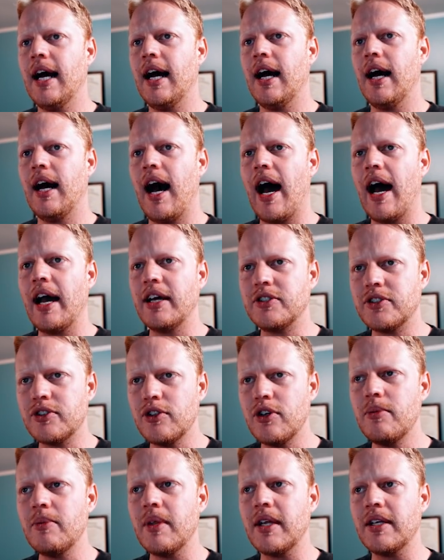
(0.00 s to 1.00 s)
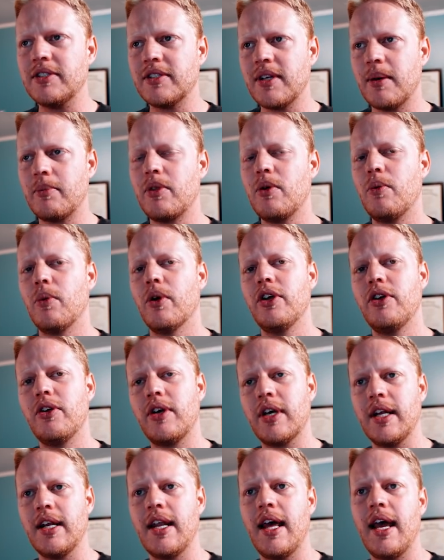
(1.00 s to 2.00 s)
I assume that it's something where you
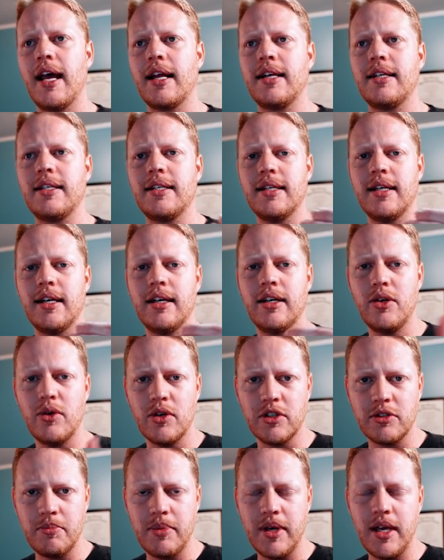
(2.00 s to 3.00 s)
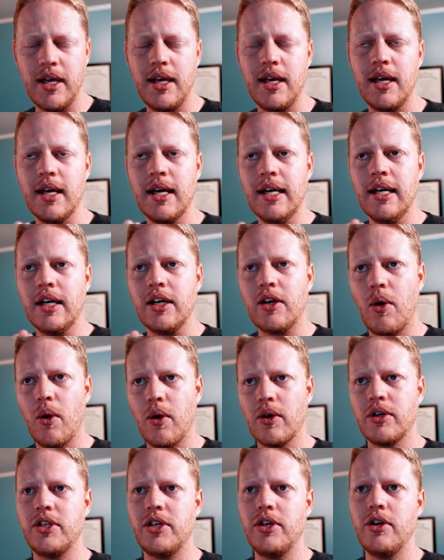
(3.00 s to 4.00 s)
connect a USB
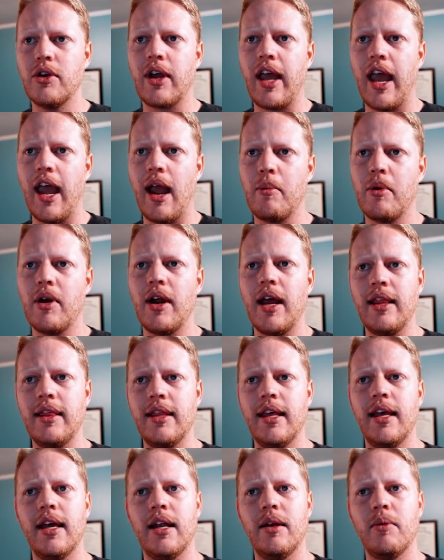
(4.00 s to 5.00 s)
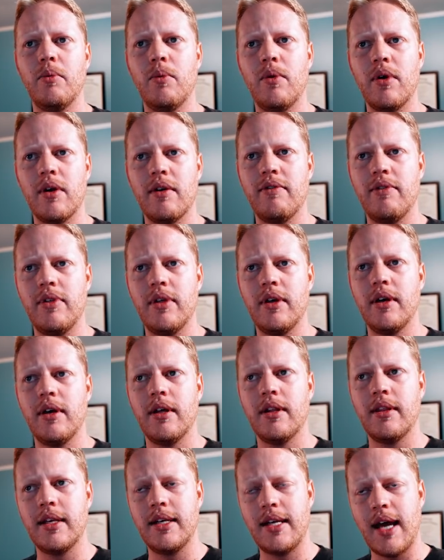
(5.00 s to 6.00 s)
cord to your camera, and then one of
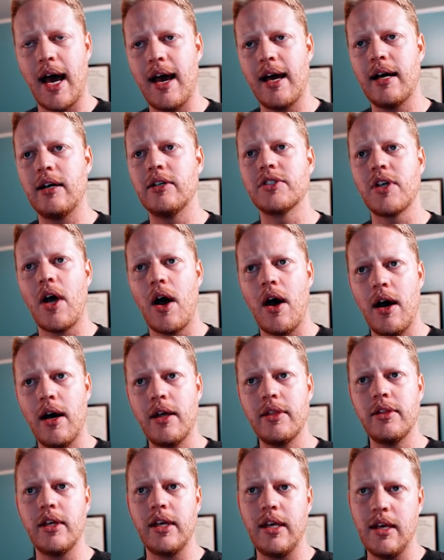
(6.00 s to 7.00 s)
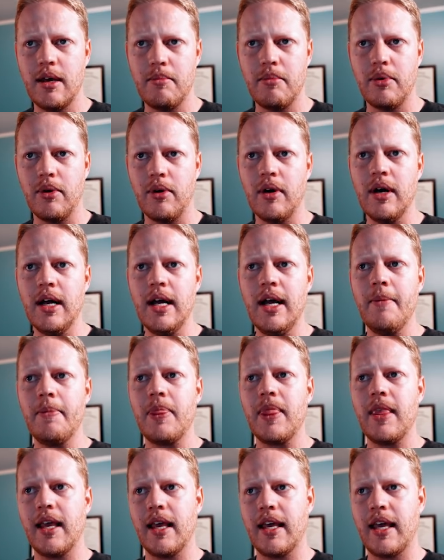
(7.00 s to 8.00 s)
the dials on the gimbal
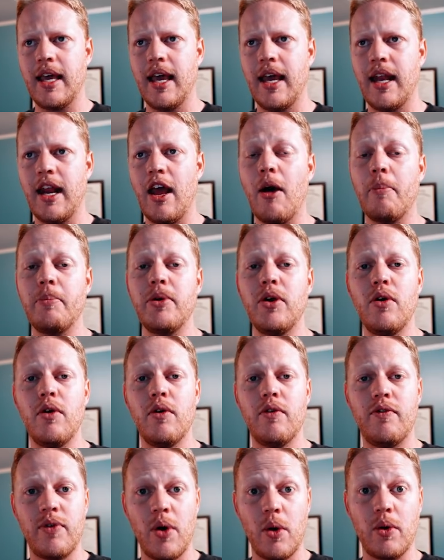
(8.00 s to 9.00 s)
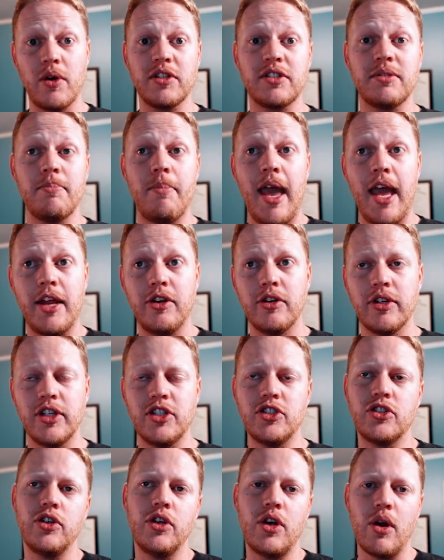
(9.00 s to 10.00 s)
can help you focus
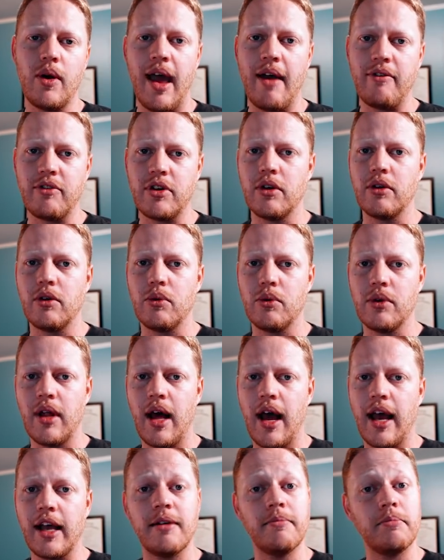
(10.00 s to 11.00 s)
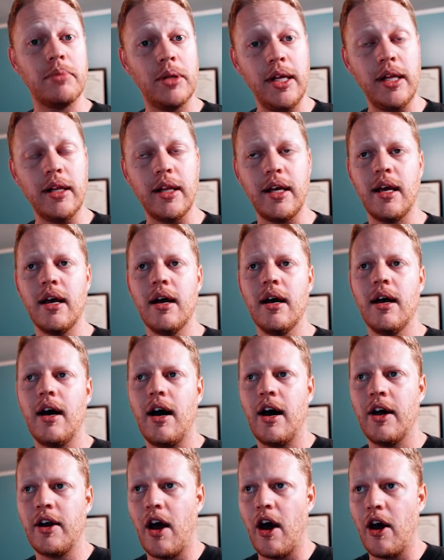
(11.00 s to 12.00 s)
manually, so you don't have to rely completely
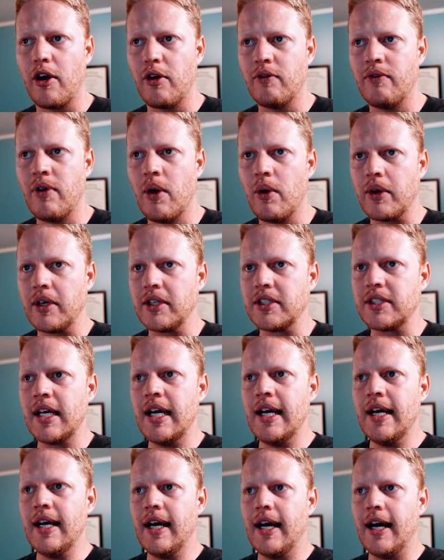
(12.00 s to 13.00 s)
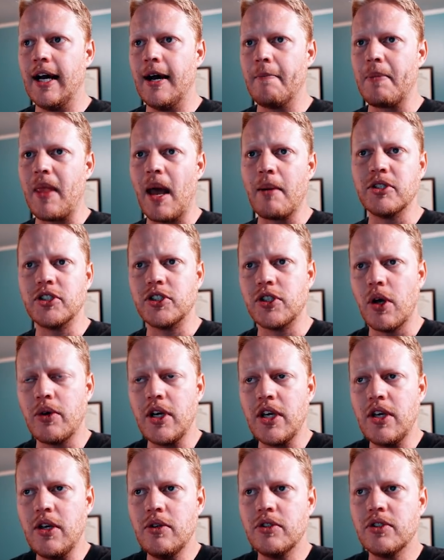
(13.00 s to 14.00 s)
on autofocus. I'm a
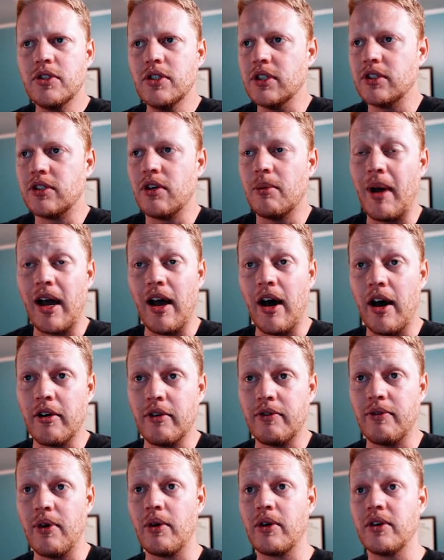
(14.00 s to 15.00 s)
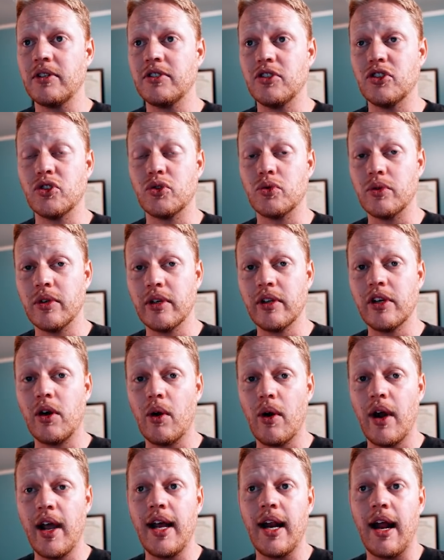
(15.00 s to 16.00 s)
Sony user, and so my autofocus is really
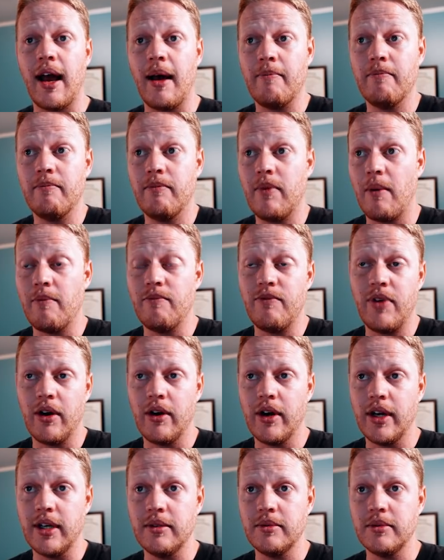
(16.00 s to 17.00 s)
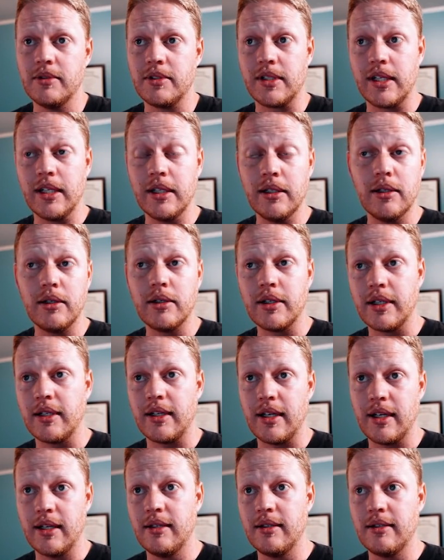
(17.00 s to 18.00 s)
great. I'm very skilled
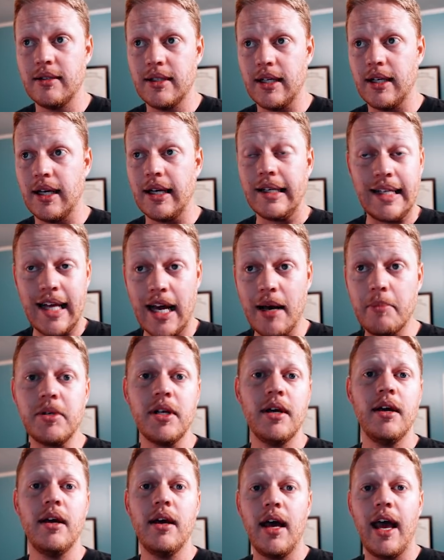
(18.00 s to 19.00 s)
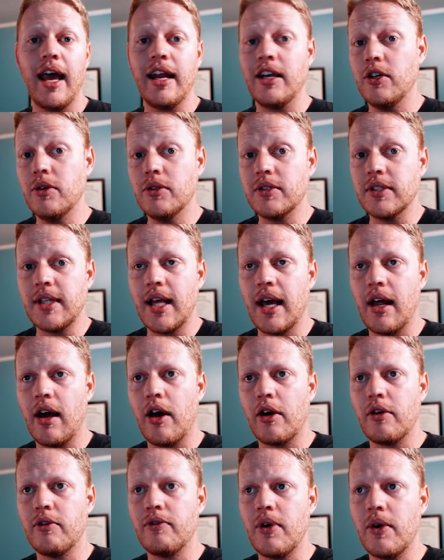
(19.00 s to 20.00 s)
and adept at using that
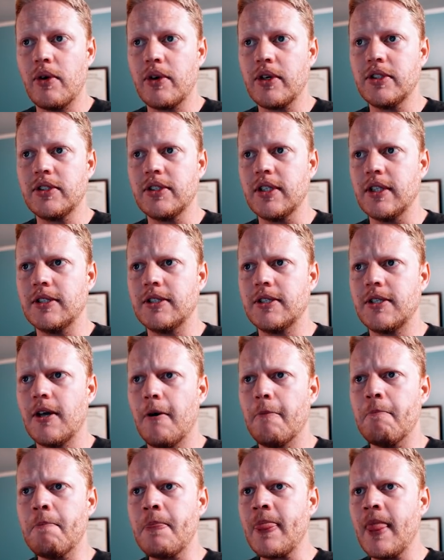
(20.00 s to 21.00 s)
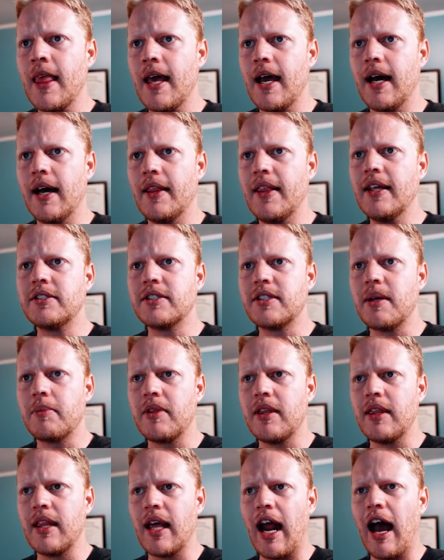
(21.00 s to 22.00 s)
autofocus, and so that's
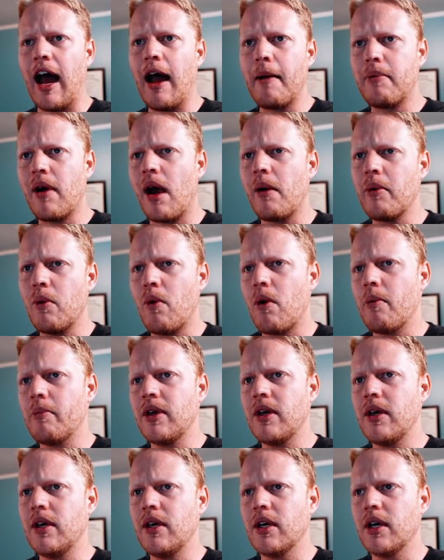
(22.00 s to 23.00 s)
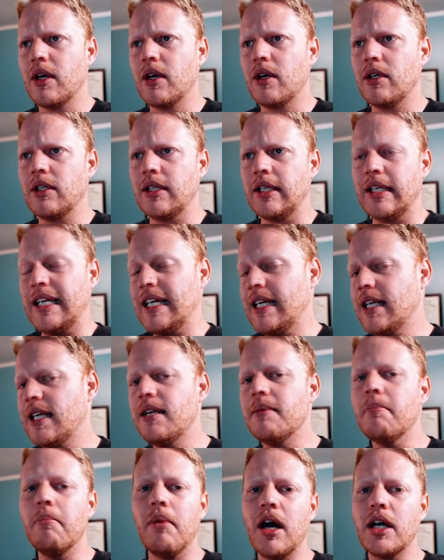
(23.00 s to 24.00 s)
something that I probably won't be
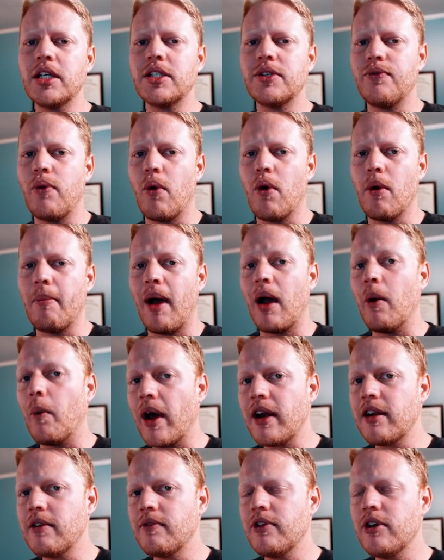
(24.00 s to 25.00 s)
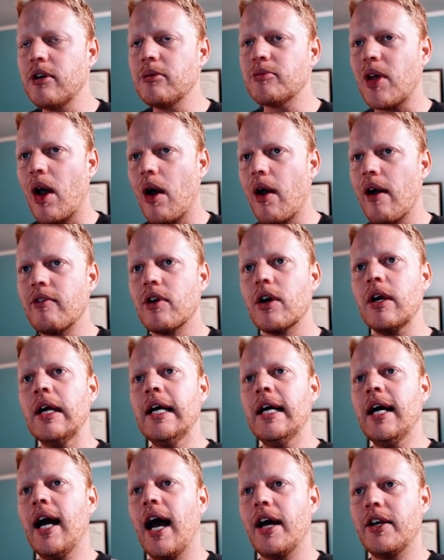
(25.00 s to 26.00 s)
needing much for my wedding films. However,
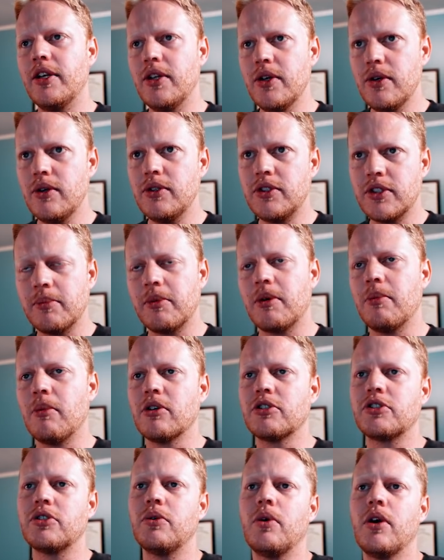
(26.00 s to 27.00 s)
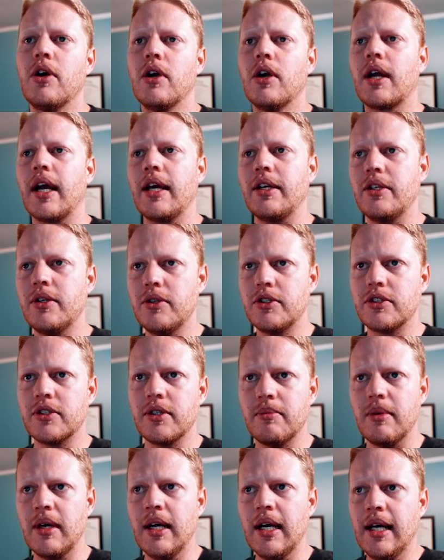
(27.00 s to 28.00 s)
I do some commercial work, I do
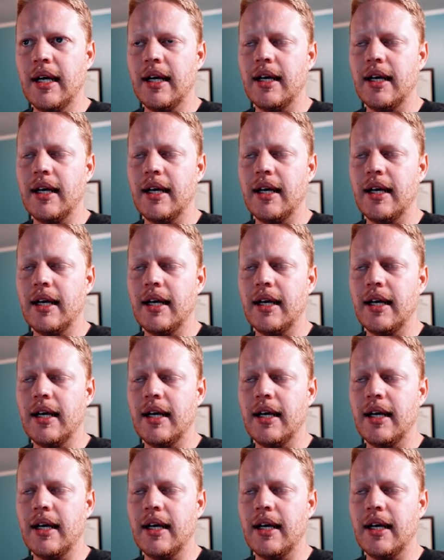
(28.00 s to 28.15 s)
some